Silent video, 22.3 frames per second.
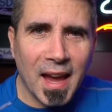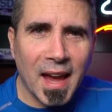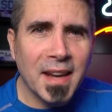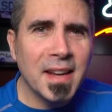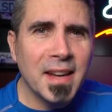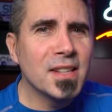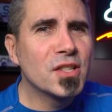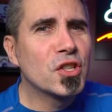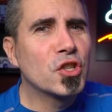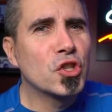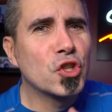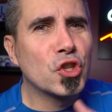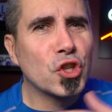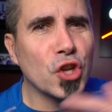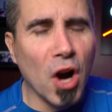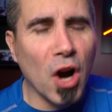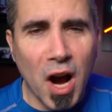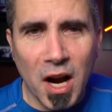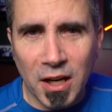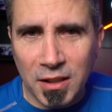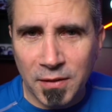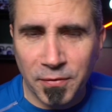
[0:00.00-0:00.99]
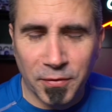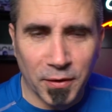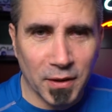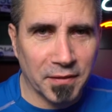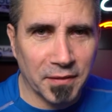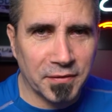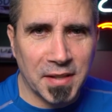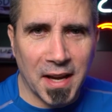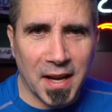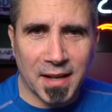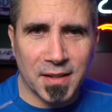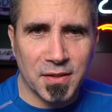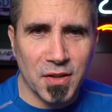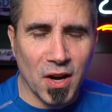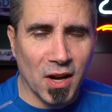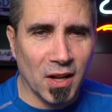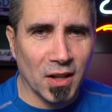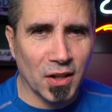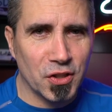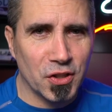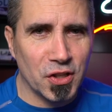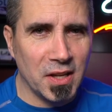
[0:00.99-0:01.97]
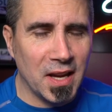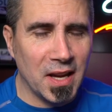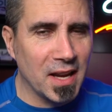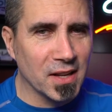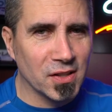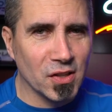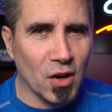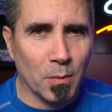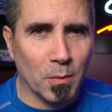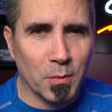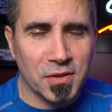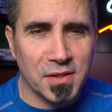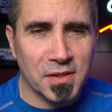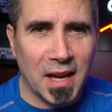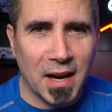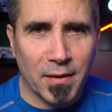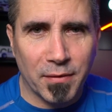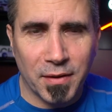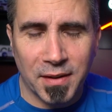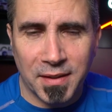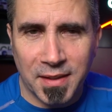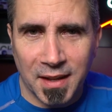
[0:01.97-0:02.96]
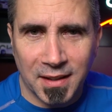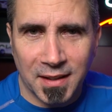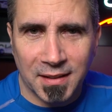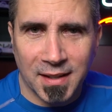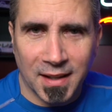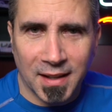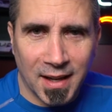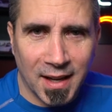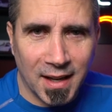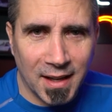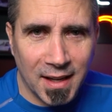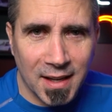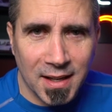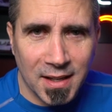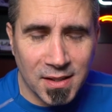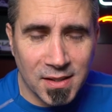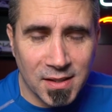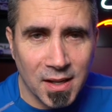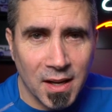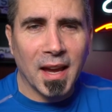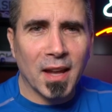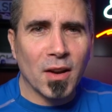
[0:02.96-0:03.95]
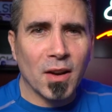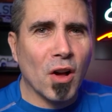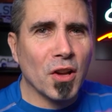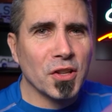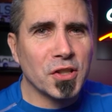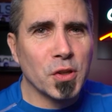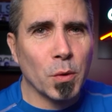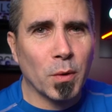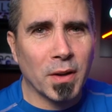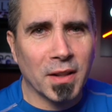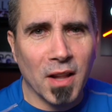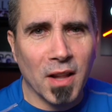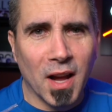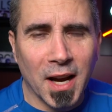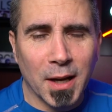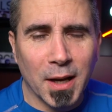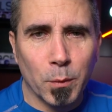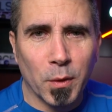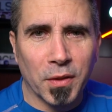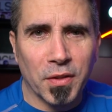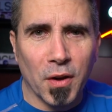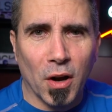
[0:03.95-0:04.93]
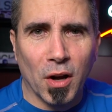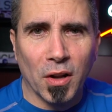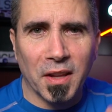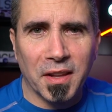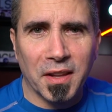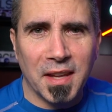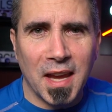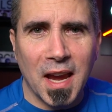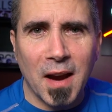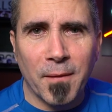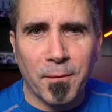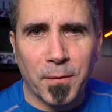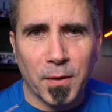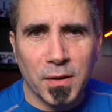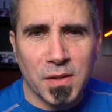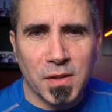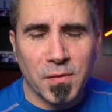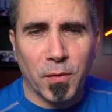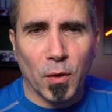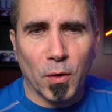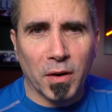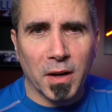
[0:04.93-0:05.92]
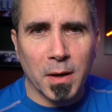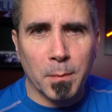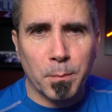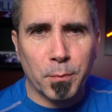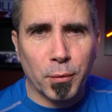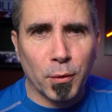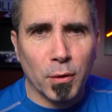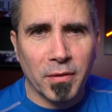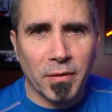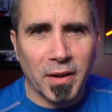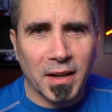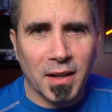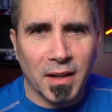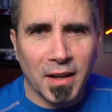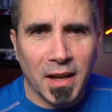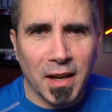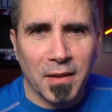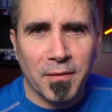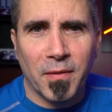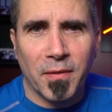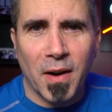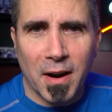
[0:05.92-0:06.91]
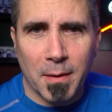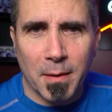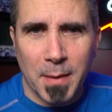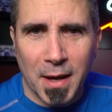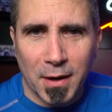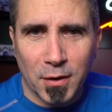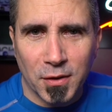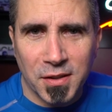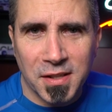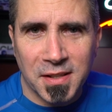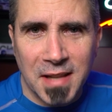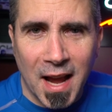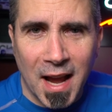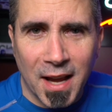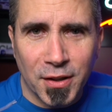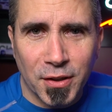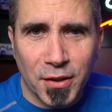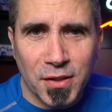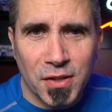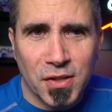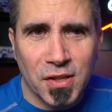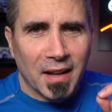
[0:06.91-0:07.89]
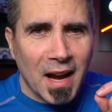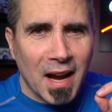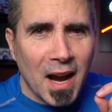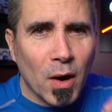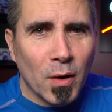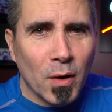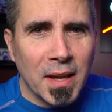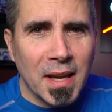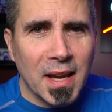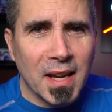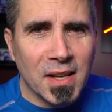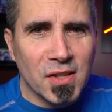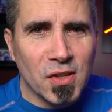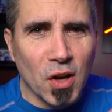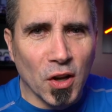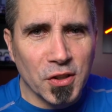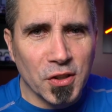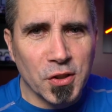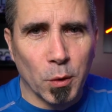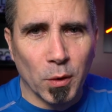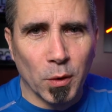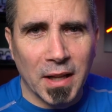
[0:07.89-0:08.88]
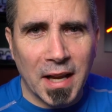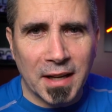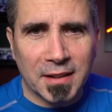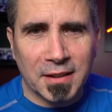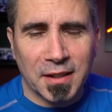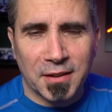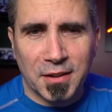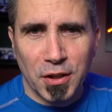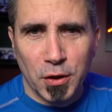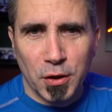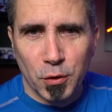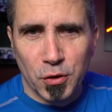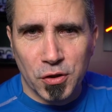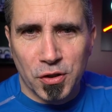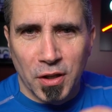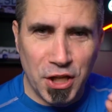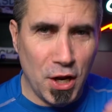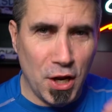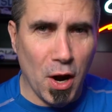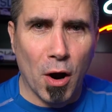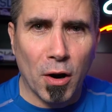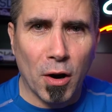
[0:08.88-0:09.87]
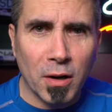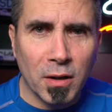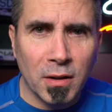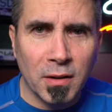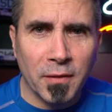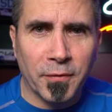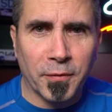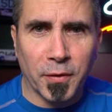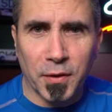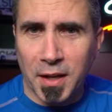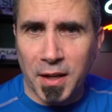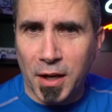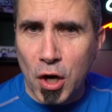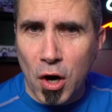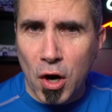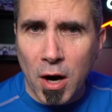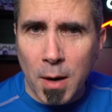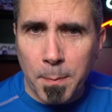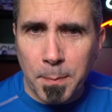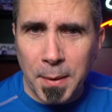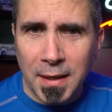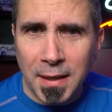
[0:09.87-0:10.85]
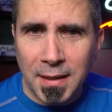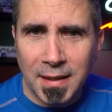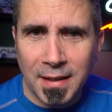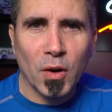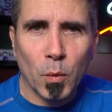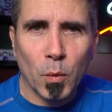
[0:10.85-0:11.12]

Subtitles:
and is chocked full of technology as almost everything today is. And also in line with all of the efforts for improving environmental standards, Audi has also elected to use yarn for the carpet,